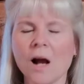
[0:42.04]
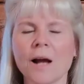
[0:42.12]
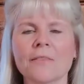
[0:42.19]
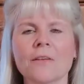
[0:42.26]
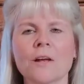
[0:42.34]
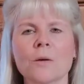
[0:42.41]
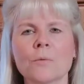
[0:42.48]

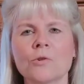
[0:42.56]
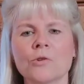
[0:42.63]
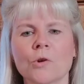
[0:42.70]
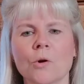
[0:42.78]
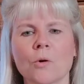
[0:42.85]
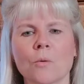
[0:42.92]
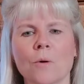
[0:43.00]
I thought I would
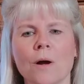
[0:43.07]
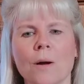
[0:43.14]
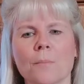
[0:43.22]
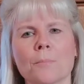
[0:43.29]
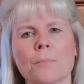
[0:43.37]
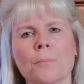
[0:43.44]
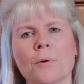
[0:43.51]

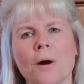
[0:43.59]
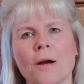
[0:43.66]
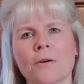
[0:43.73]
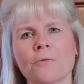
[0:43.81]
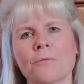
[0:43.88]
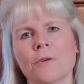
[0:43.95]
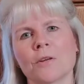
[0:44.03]
show
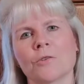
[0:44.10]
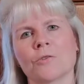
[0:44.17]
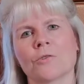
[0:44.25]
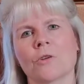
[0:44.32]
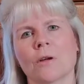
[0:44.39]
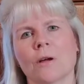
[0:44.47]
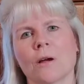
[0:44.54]
prior
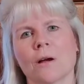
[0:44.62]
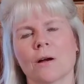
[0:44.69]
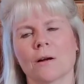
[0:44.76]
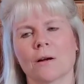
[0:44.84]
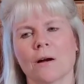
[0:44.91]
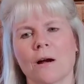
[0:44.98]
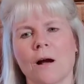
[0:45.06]
finished
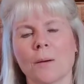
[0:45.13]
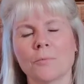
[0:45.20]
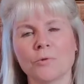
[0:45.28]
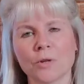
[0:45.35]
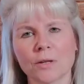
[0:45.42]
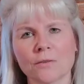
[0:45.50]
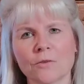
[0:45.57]

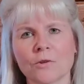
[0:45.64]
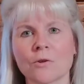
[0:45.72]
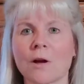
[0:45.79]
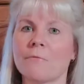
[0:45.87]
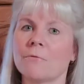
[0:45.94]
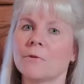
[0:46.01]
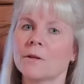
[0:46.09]
objects. They're
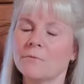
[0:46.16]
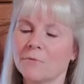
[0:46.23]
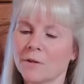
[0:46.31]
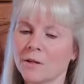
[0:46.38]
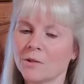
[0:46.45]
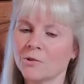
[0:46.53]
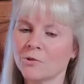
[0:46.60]
not fully
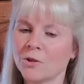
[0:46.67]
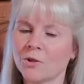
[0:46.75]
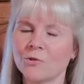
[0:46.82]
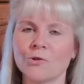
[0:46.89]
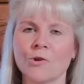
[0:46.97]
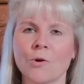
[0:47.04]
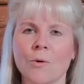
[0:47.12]
finished.
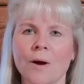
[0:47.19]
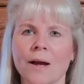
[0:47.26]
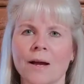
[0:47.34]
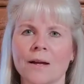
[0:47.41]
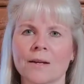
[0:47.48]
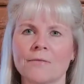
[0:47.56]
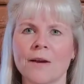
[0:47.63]
As you know, I
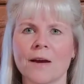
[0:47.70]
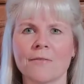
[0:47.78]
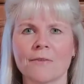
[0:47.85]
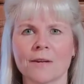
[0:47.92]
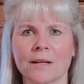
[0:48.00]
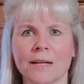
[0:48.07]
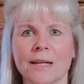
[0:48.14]
kind of
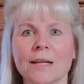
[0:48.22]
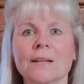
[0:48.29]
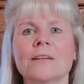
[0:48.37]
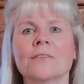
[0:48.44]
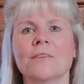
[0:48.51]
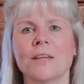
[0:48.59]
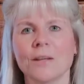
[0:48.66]
have an
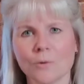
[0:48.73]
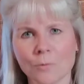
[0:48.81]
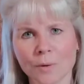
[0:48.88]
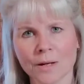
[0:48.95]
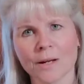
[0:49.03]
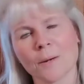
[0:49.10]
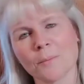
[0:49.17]
Achilles heel
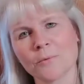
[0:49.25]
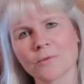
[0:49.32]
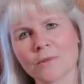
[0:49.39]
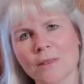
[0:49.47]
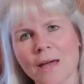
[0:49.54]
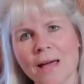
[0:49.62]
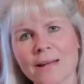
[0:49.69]
when it comes
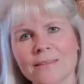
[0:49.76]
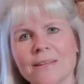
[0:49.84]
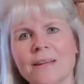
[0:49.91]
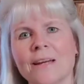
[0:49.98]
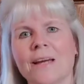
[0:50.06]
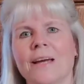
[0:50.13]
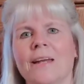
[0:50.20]
to that
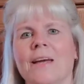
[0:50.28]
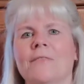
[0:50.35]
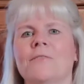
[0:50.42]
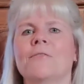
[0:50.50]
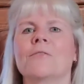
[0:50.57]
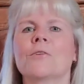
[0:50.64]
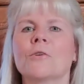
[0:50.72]
and
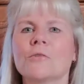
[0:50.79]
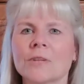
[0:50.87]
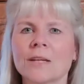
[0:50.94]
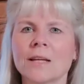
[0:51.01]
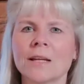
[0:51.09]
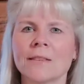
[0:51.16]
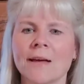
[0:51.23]
have difficulty
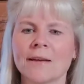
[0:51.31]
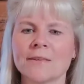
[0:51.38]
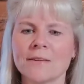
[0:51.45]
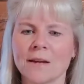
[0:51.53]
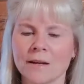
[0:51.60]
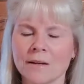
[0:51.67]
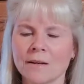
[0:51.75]
getting that
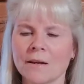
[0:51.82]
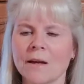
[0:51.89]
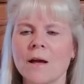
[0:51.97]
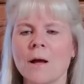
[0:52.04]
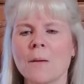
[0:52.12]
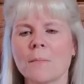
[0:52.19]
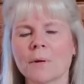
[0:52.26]
done.
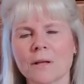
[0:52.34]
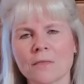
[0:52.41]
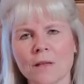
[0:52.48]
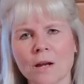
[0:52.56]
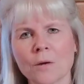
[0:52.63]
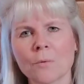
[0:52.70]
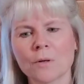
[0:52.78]
But I
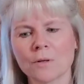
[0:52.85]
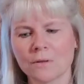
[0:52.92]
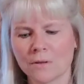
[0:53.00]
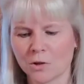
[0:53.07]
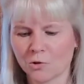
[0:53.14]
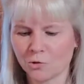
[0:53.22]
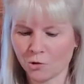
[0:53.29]
thought I would
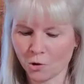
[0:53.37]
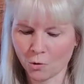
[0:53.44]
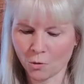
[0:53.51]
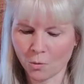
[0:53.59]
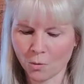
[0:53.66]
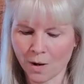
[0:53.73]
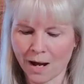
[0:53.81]

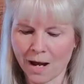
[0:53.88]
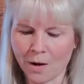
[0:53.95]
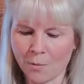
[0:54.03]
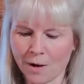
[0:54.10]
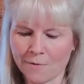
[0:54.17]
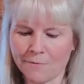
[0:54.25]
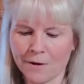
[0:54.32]
show
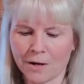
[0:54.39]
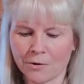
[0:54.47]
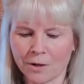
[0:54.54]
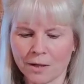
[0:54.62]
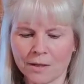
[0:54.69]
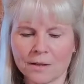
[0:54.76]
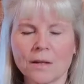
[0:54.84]
how I
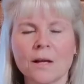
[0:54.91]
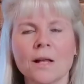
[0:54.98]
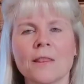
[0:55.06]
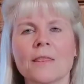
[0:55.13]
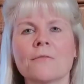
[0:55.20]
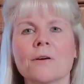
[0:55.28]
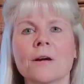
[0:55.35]
varied
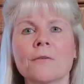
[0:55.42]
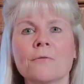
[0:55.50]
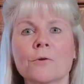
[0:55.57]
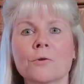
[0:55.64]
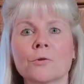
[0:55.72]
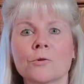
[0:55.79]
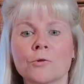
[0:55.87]
the very
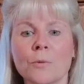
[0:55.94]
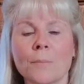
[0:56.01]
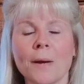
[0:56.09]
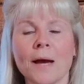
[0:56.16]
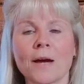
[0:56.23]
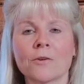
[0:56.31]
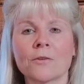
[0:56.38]
first
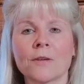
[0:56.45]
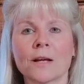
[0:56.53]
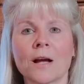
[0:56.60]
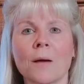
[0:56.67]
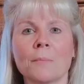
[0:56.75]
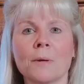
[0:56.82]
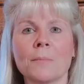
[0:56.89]
pattern that
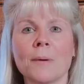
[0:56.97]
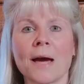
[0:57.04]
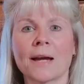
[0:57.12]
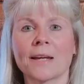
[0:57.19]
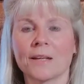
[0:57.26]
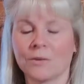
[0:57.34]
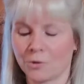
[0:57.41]
got me
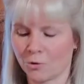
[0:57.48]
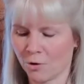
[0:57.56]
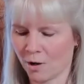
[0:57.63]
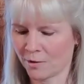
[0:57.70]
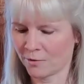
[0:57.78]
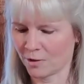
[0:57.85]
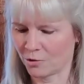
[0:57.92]
back into
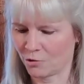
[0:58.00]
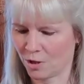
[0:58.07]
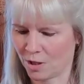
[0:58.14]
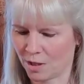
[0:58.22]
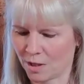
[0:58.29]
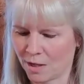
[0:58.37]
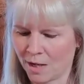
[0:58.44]

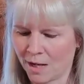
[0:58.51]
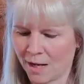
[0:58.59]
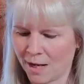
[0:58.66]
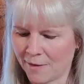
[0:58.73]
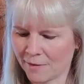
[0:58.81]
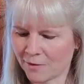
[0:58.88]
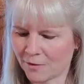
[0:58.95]
cross-stitching.
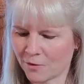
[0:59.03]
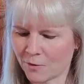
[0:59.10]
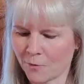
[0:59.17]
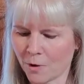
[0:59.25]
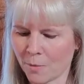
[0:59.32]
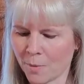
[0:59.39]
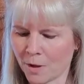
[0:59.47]
And this is the
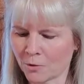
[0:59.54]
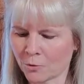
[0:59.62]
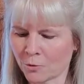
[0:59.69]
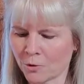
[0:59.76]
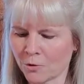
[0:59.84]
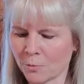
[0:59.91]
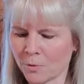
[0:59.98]
Farmhouse
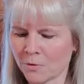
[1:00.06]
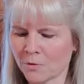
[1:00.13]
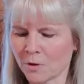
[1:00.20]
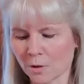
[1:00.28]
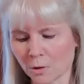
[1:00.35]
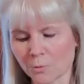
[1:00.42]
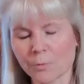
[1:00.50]
Christmas,
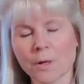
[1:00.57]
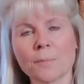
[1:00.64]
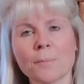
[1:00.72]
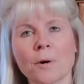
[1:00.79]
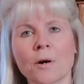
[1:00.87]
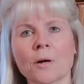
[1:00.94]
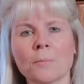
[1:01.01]
the Little
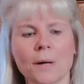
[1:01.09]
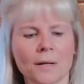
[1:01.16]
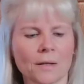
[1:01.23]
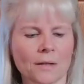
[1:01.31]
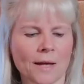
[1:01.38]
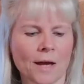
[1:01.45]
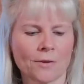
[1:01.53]
Red Barn by
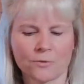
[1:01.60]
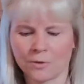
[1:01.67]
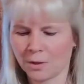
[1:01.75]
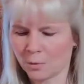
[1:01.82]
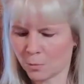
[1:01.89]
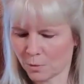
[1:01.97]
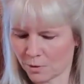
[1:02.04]
Little House
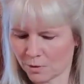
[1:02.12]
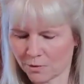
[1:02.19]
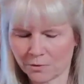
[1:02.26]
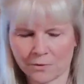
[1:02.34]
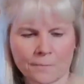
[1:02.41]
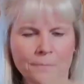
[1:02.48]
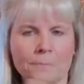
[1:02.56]

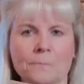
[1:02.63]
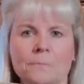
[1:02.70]
Needleworks.